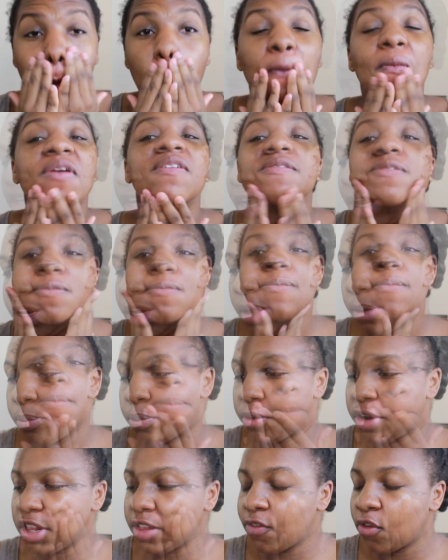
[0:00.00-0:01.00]
And a
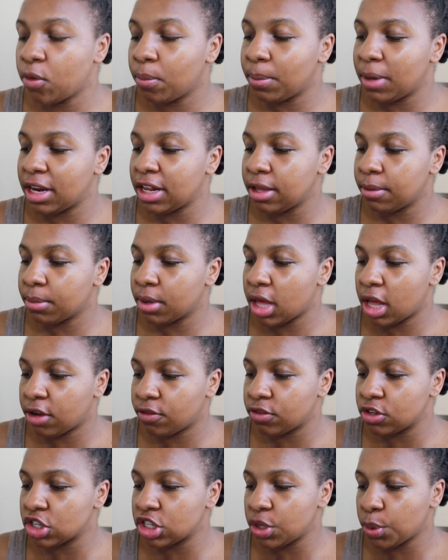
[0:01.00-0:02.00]
breathable medium
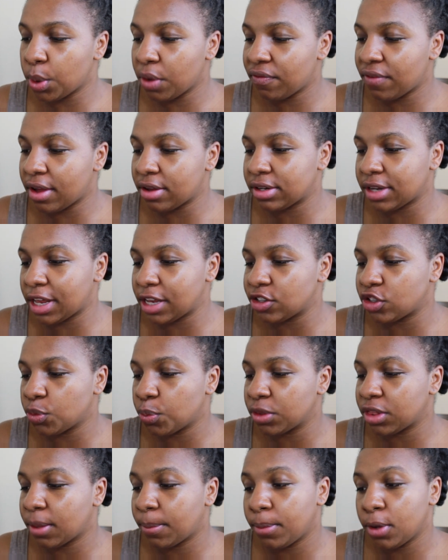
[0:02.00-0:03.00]
coverage liquid foundation
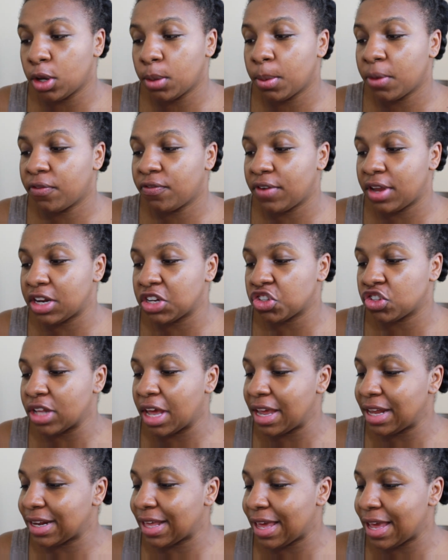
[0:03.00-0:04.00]
with a buildable finish
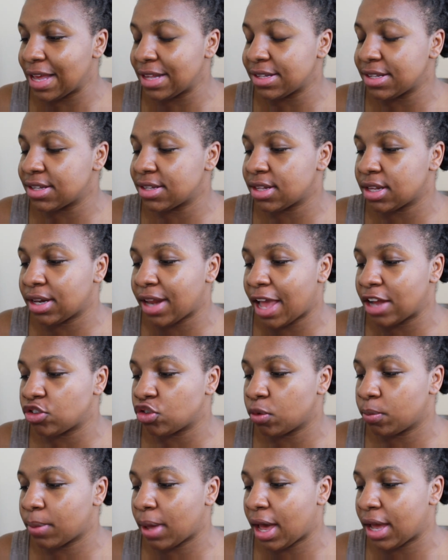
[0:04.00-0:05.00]
that enhances the
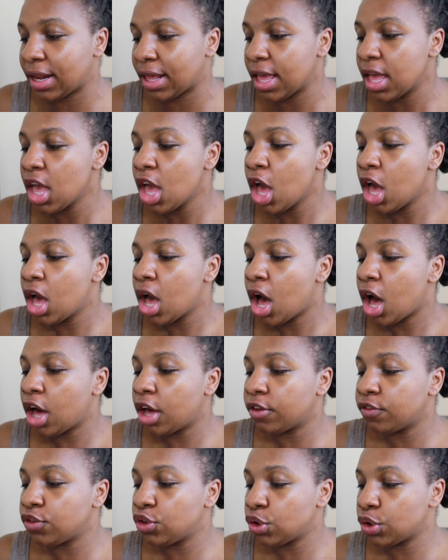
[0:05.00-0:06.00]
natural body
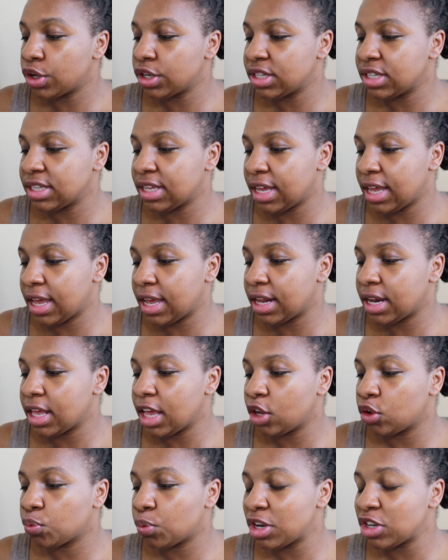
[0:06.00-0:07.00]
of your skin,
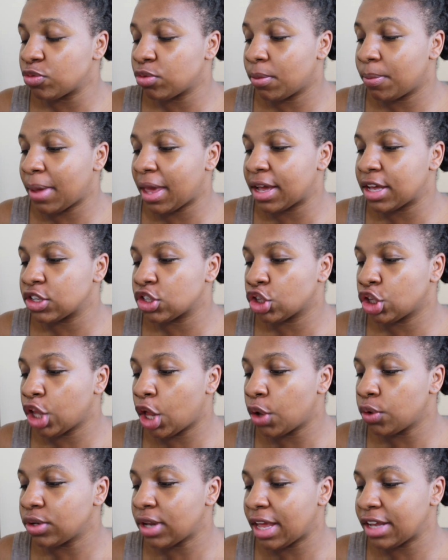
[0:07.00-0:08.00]
enriched with BECCA's
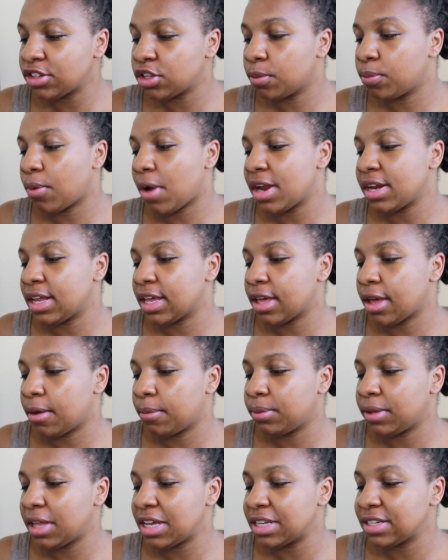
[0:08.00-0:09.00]
Glow Nectar Brightening
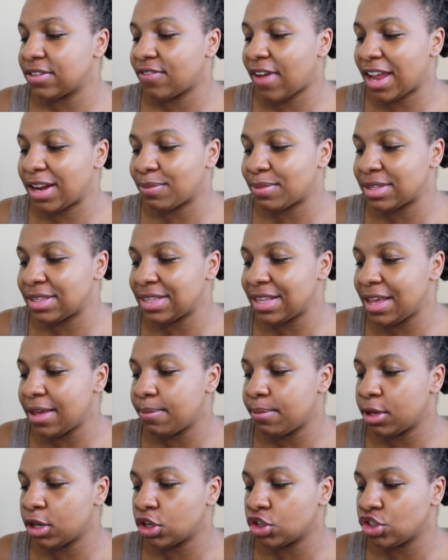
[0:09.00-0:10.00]
Complex, Vitamin C,
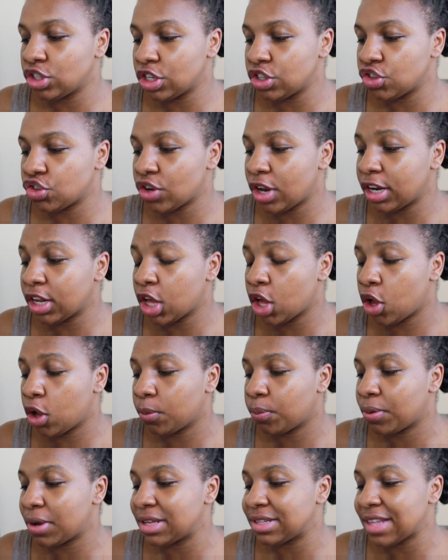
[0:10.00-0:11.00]
Bitter Ginger, and a
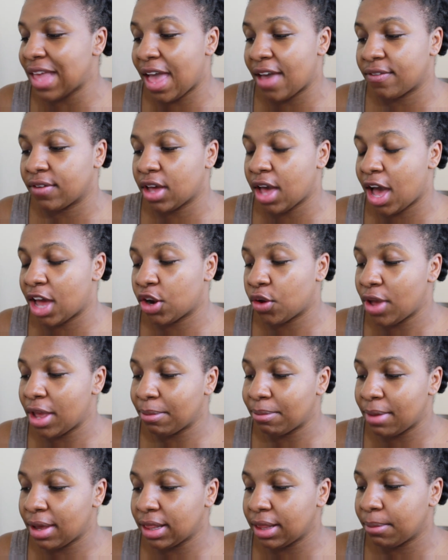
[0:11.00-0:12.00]
cold pressed avocado
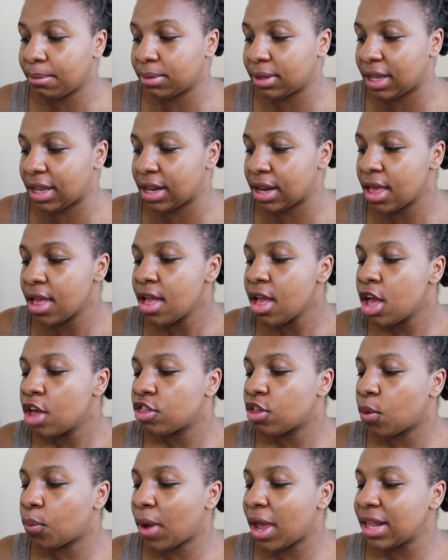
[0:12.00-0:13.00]
and melon blend.
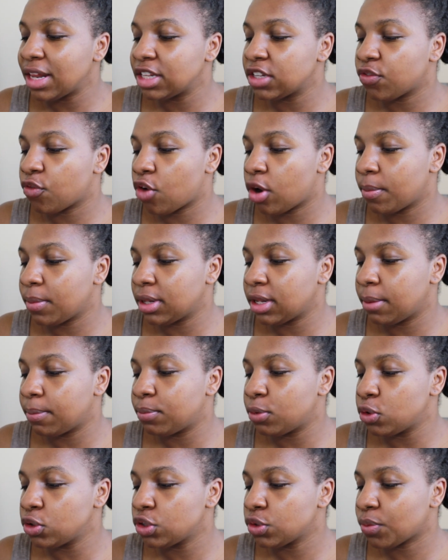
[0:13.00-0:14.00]
The Weightless formula
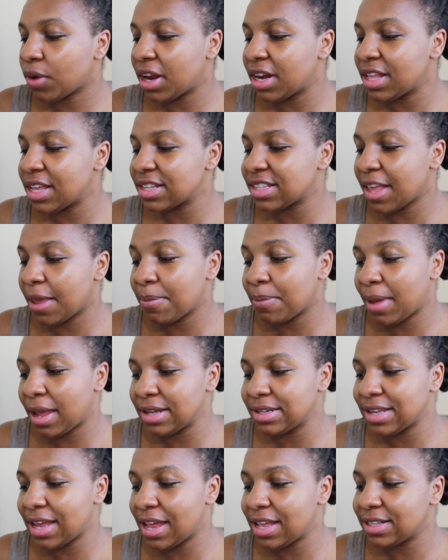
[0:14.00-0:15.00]
boosts radiance and
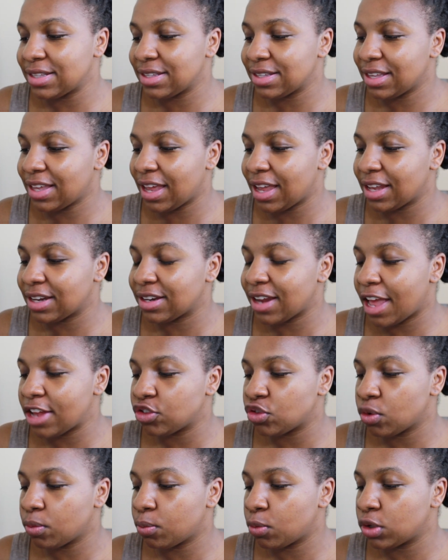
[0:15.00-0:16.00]
maintains skin
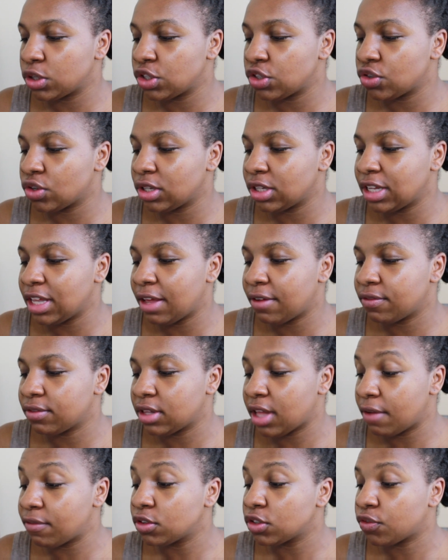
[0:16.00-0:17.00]
natural moisture
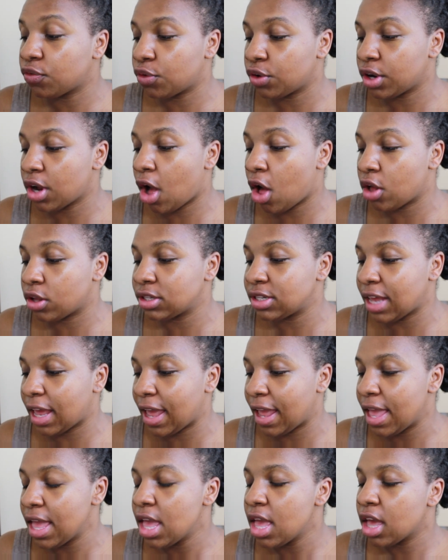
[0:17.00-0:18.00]
levels for all
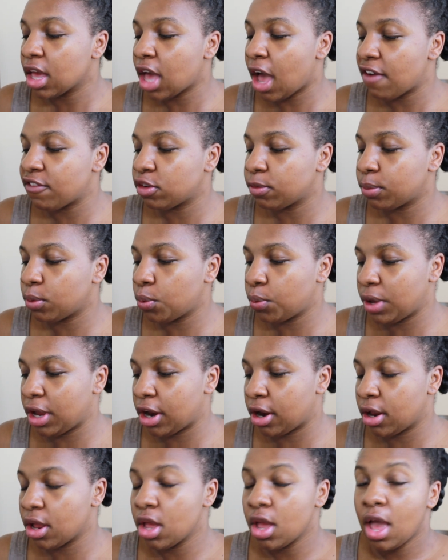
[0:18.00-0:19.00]
day comfortable
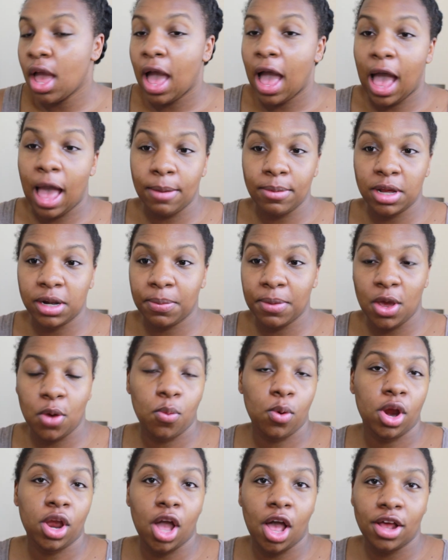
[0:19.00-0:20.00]
wear. I'm going to be at
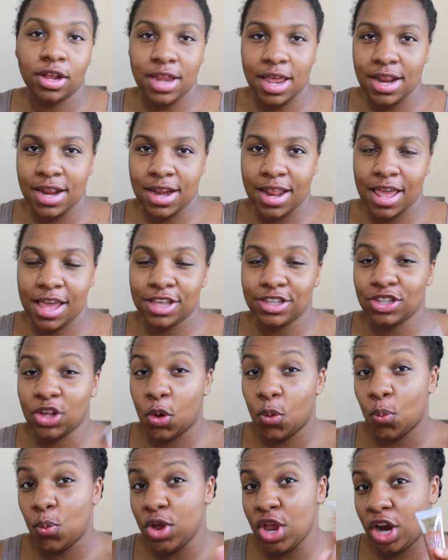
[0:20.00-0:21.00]
work all day today,
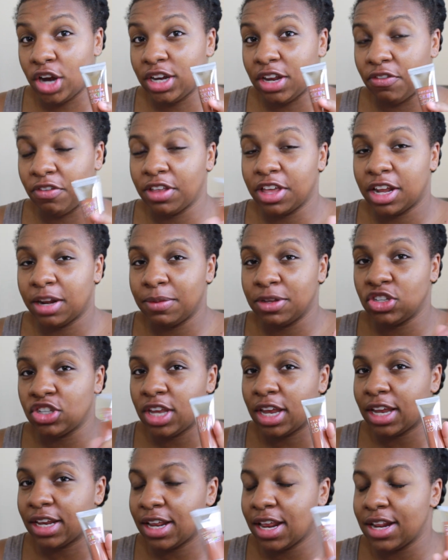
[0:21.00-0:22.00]
so we are definitely going to be
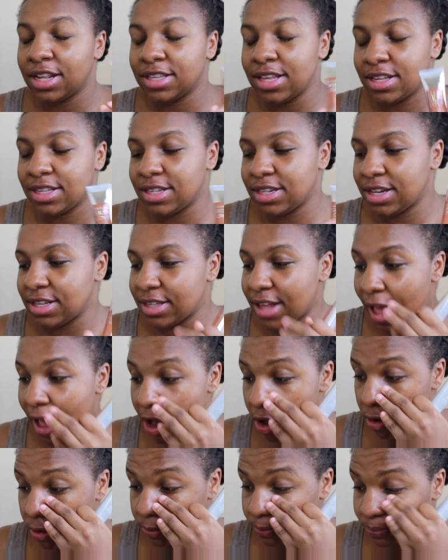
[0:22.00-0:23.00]
checking in and testing this
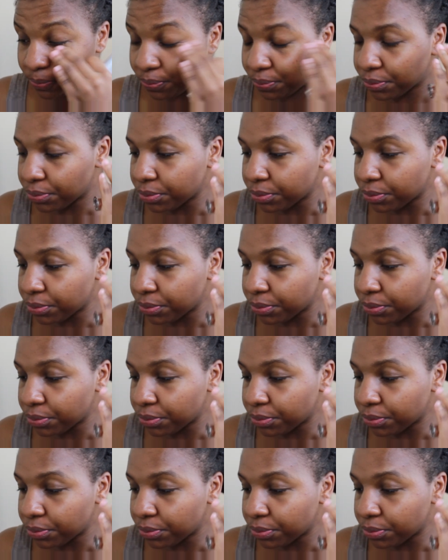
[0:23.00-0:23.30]
out.